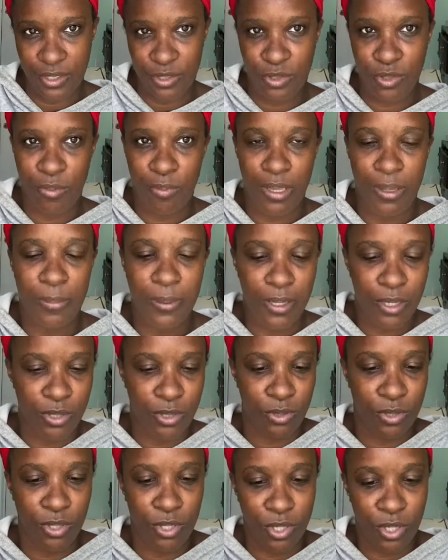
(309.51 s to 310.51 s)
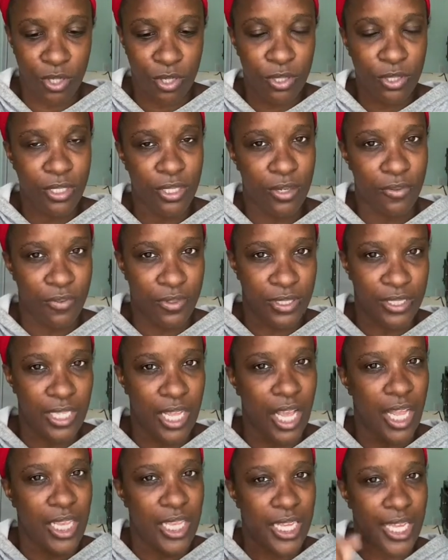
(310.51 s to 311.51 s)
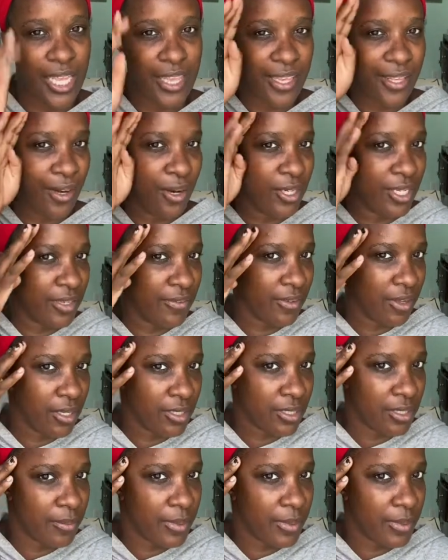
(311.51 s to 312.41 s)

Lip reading: so maybe I'll do the curl gel for styling and then I'll give y'all some